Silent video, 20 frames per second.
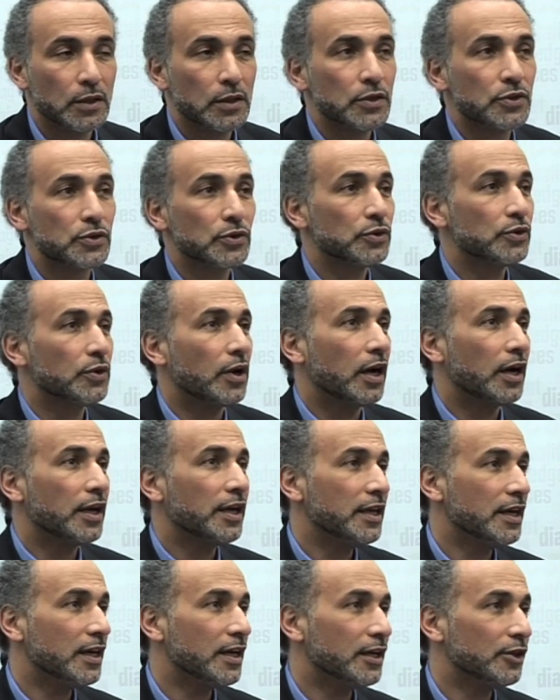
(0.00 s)
So you are
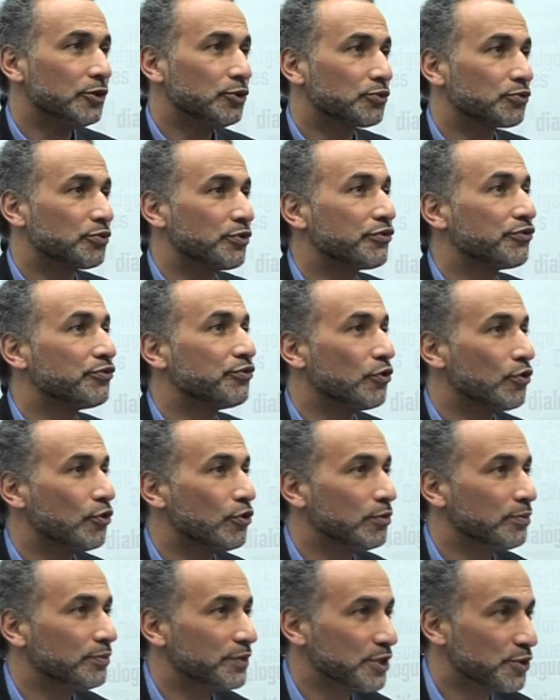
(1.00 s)
here to
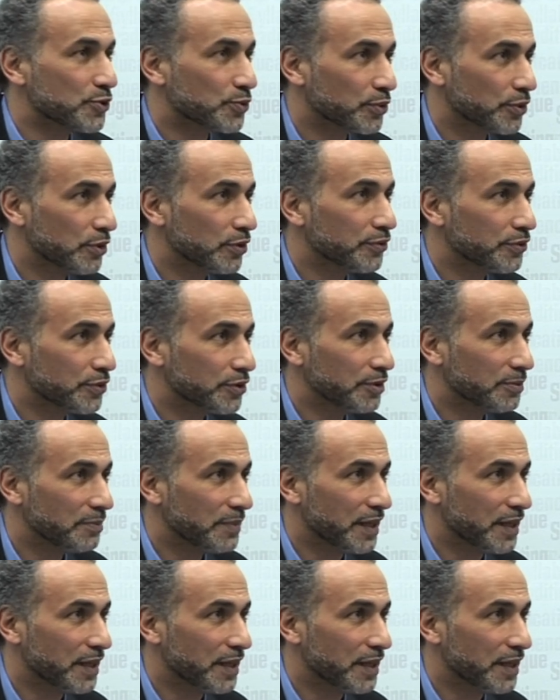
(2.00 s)
reform this world for the